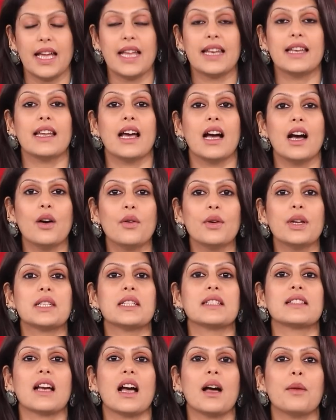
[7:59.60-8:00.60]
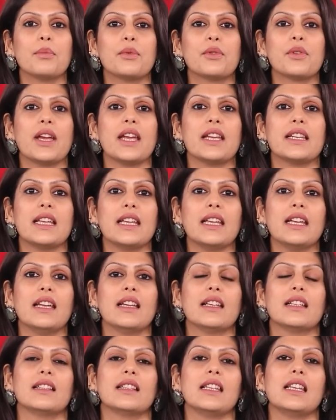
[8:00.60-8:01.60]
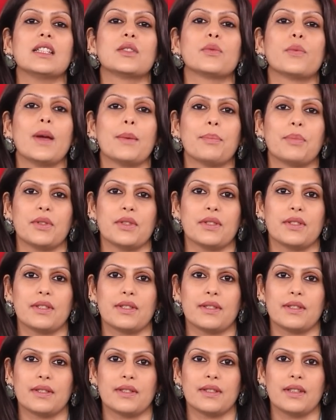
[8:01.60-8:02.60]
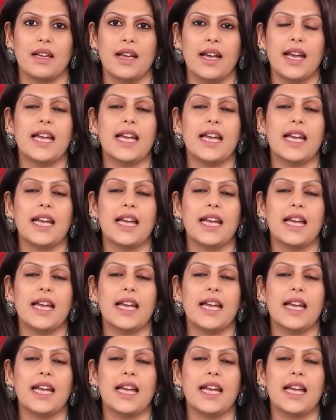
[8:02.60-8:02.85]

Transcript: And now it is upgrading these weapons.